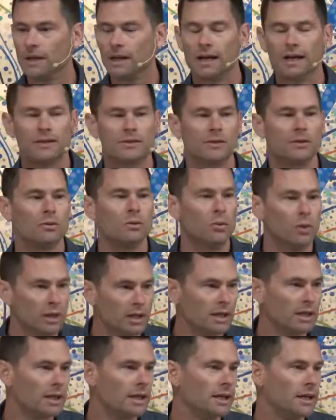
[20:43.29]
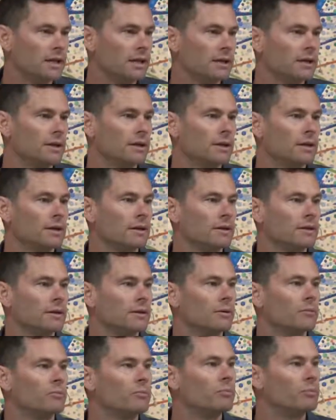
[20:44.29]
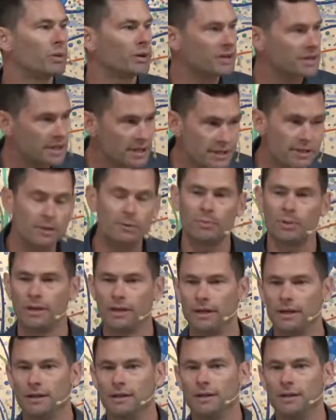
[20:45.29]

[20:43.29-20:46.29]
as a willing participant